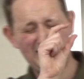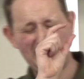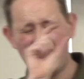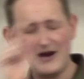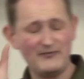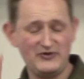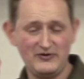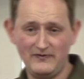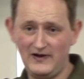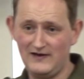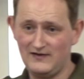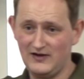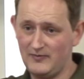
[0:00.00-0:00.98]

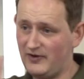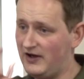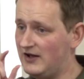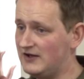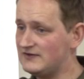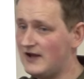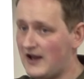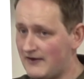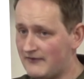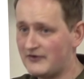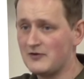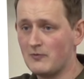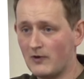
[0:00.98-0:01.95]
captivated by his
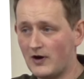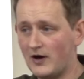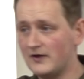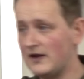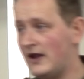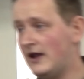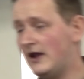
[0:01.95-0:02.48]
every word